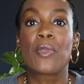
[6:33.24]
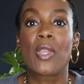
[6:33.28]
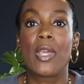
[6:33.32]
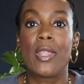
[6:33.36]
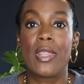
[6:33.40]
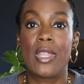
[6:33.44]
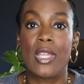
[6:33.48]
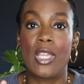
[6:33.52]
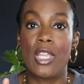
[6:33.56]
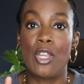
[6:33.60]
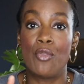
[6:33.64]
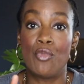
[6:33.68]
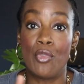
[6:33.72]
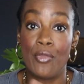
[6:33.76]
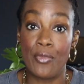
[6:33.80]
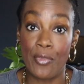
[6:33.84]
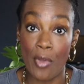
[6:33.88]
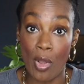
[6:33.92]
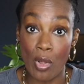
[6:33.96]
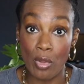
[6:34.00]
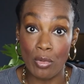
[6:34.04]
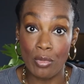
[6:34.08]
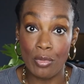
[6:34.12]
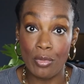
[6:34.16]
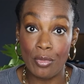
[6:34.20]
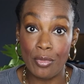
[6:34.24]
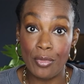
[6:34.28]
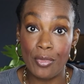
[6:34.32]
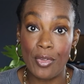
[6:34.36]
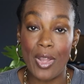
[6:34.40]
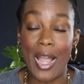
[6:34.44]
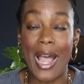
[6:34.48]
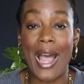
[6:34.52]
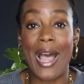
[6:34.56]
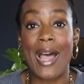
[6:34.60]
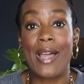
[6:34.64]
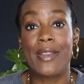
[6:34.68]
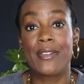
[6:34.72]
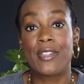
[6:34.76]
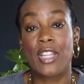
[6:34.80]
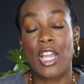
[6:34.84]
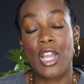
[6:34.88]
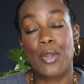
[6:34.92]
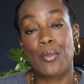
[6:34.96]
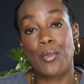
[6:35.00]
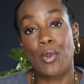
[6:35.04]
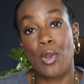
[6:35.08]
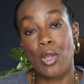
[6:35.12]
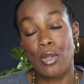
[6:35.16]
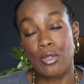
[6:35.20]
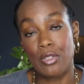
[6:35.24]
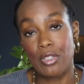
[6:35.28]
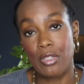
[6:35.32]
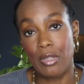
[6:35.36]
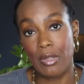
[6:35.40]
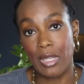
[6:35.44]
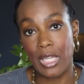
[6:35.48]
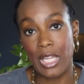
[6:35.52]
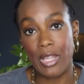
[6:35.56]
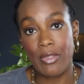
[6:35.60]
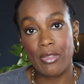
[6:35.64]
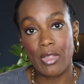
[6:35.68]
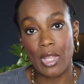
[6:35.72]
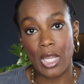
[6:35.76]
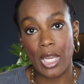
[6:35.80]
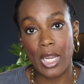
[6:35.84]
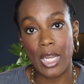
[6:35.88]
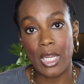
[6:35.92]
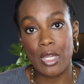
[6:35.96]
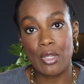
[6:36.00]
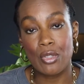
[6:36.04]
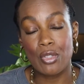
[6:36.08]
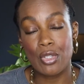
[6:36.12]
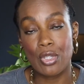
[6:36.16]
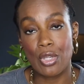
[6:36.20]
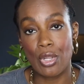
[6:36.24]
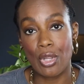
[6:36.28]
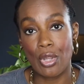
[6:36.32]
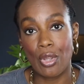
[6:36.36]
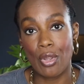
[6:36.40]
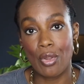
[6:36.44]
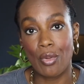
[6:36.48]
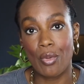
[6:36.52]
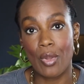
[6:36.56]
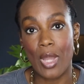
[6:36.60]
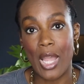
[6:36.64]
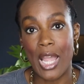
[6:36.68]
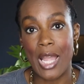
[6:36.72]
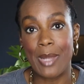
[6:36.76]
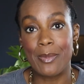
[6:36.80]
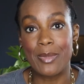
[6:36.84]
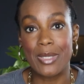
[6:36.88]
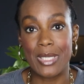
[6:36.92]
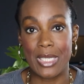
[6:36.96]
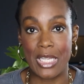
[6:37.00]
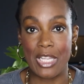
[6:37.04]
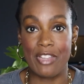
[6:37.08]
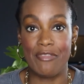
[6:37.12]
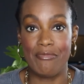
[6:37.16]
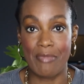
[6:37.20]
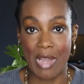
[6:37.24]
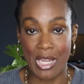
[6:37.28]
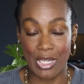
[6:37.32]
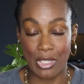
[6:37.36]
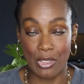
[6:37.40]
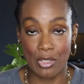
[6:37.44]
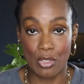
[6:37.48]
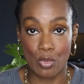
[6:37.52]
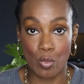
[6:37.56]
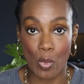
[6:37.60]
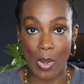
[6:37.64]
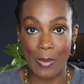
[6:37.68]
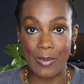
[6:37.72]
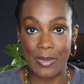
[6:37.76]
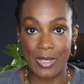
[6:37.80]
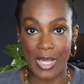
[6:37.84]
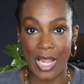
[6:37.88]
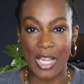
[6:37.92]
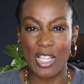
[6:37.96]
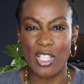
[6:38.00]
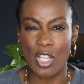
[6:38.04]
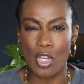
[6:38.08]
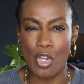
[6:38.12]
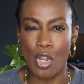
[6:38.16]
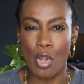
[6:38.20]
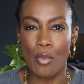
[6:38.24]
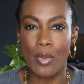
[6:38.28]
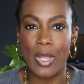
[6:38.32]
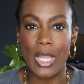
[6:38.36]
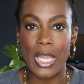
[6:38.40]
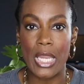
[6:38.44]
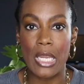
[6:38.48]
the Revolve, and I will also leave the link to Steve Madden's website, because I know